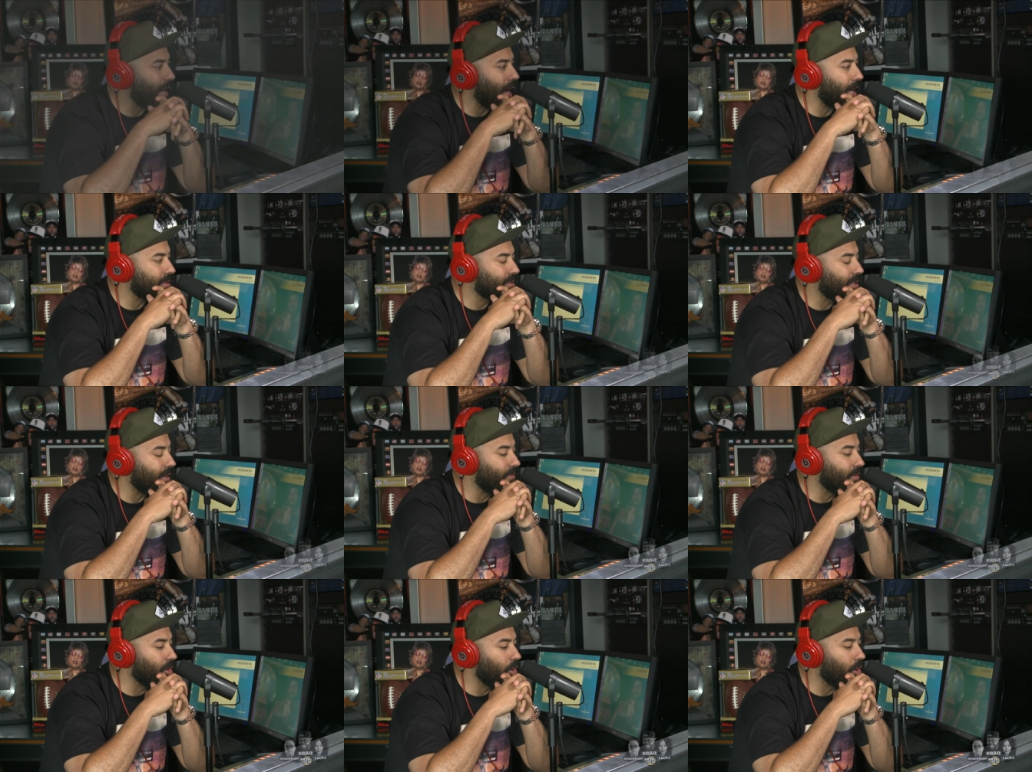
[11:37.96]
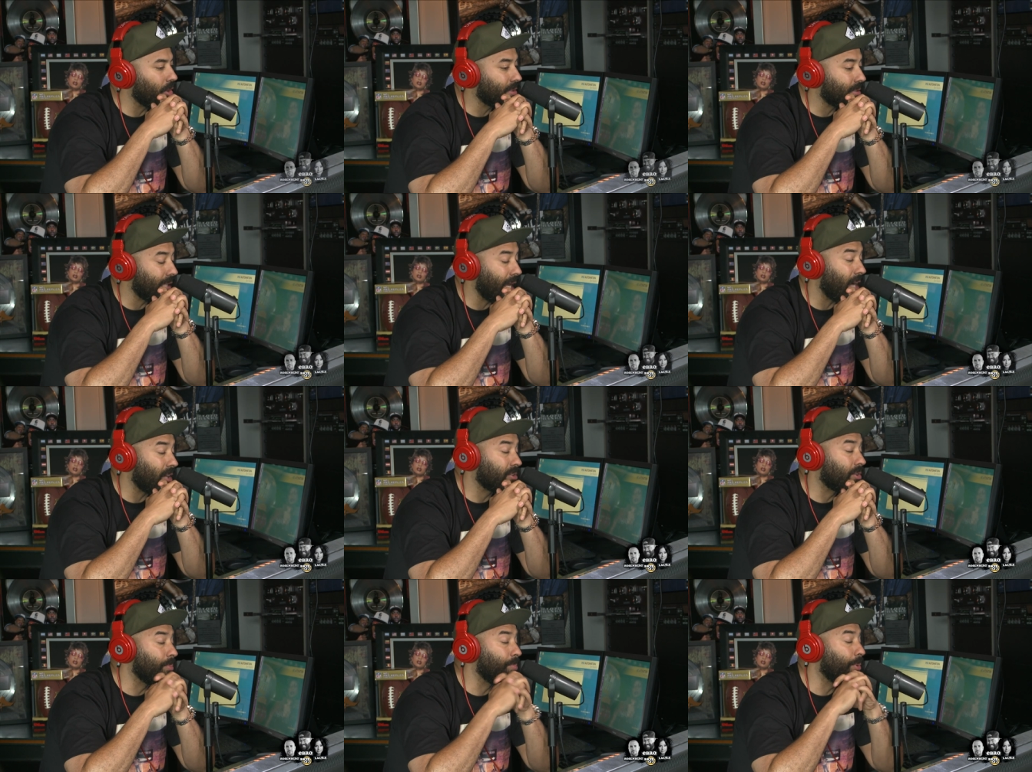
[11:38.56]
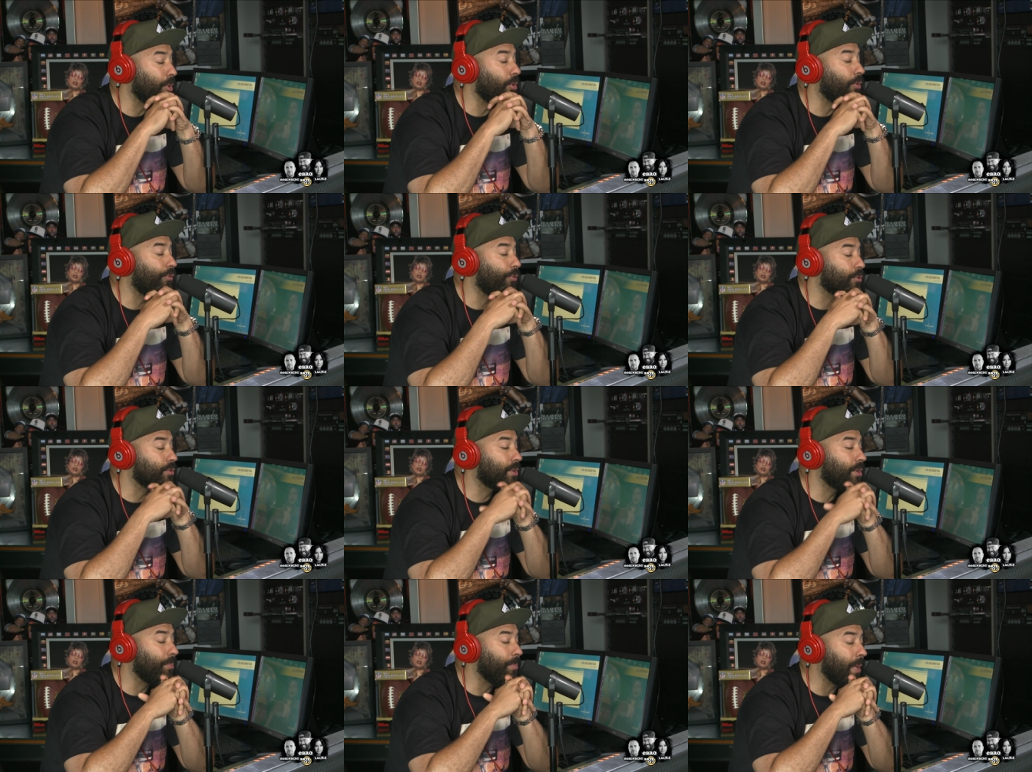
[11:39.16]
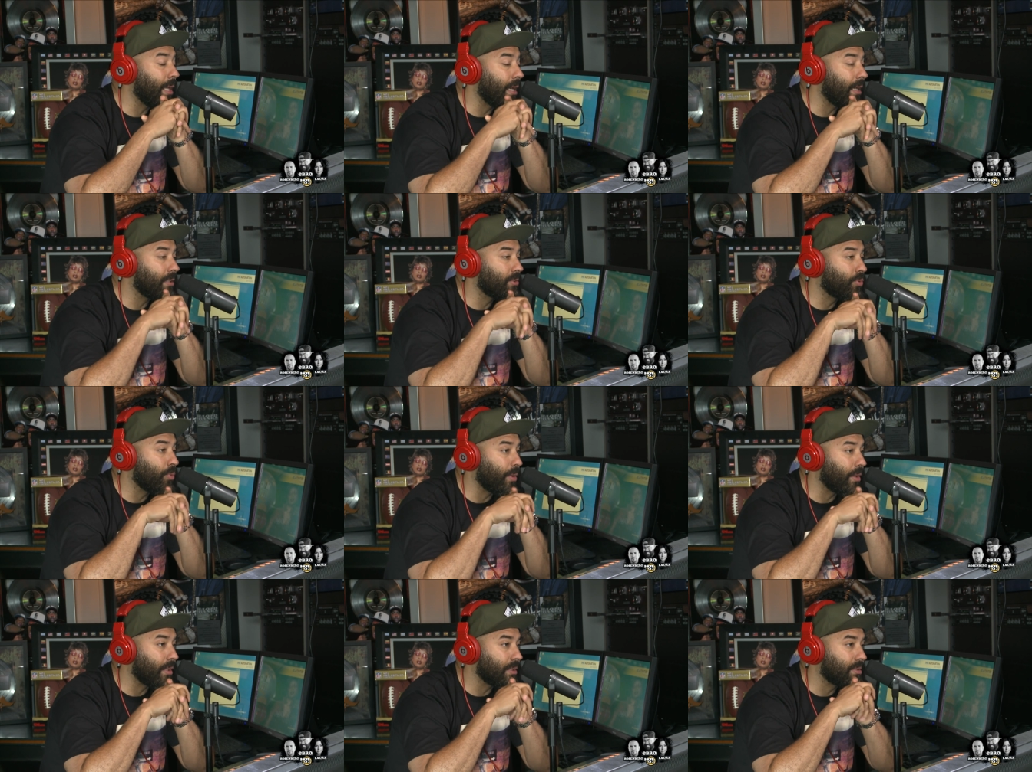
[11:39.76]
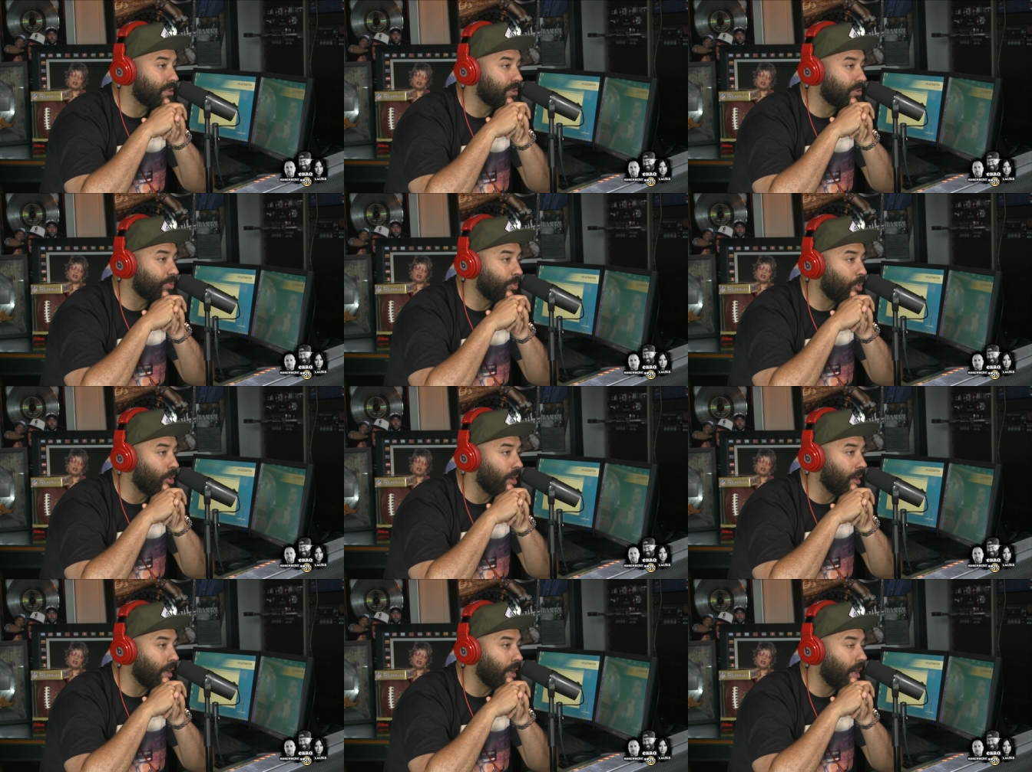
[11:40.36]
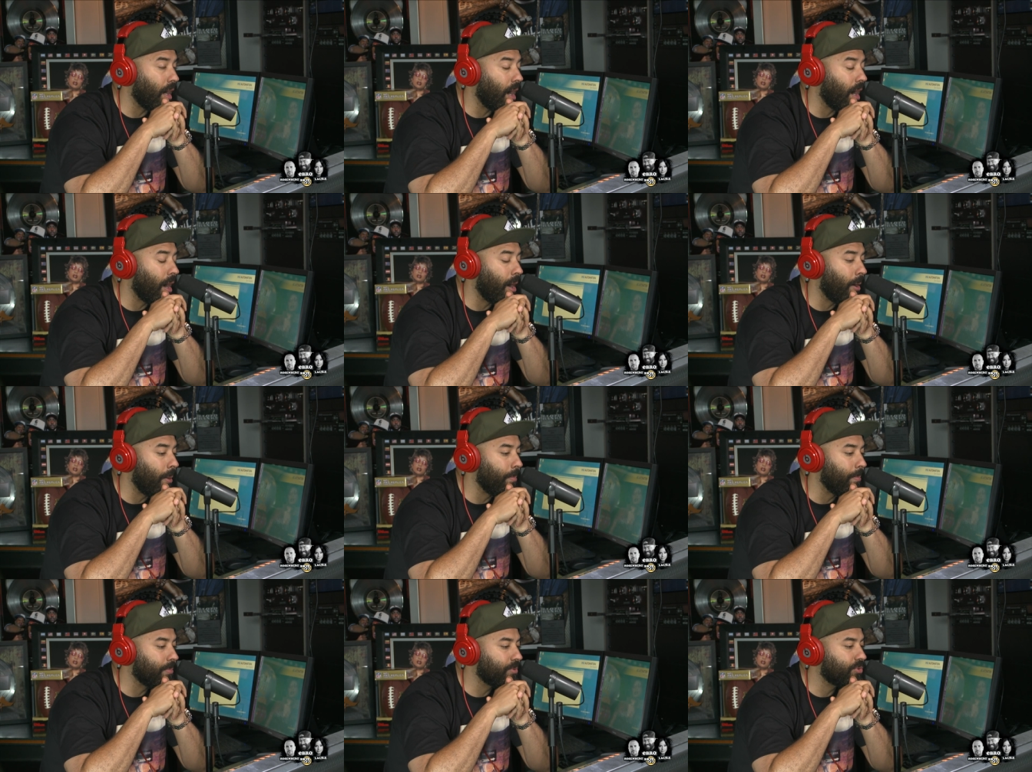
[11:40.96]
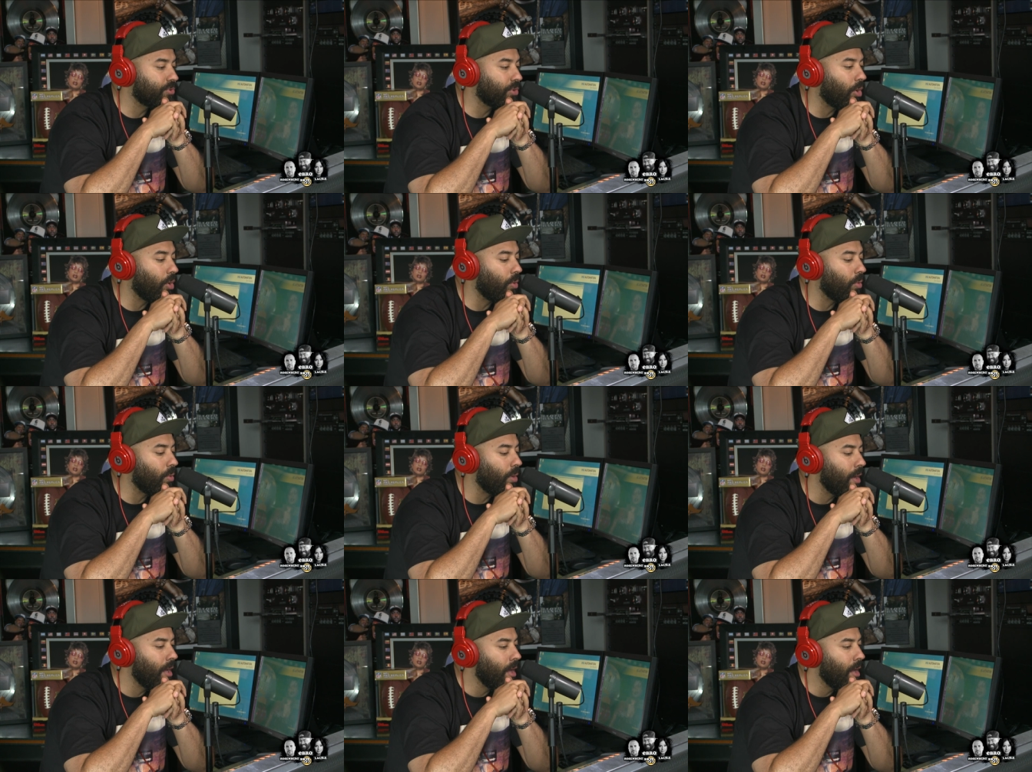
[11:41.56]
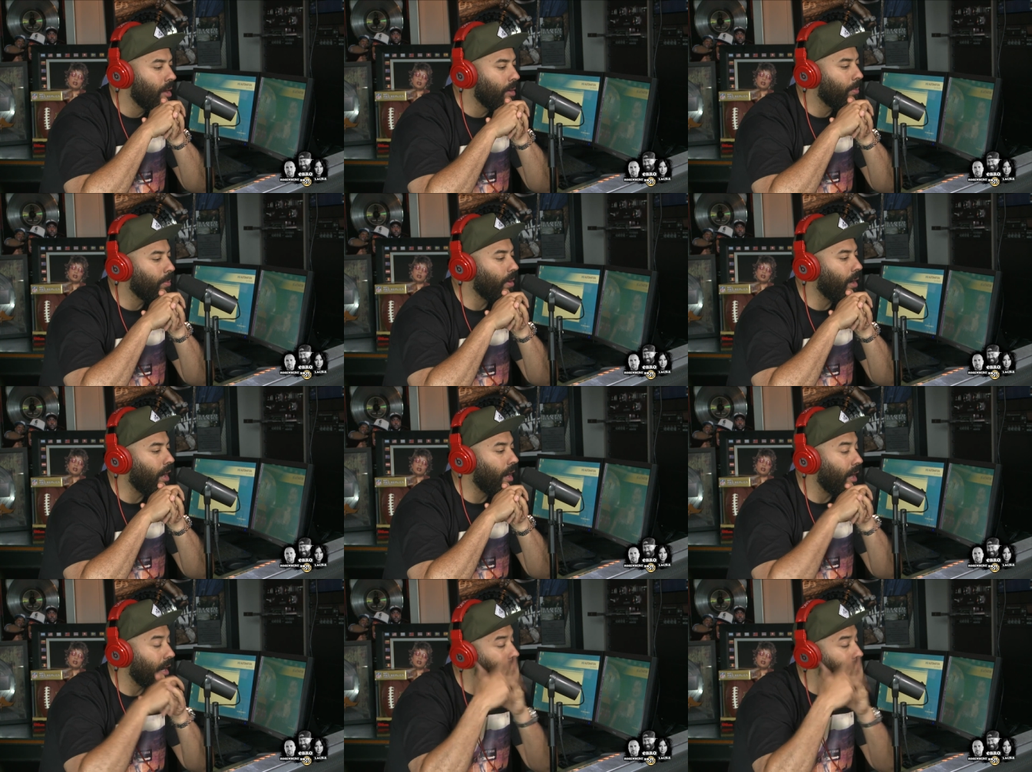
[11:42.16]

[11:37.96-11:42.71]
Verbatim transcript: 97, Laura Stylez. The beautiful Tamia is with us this morning. Um, So, uh,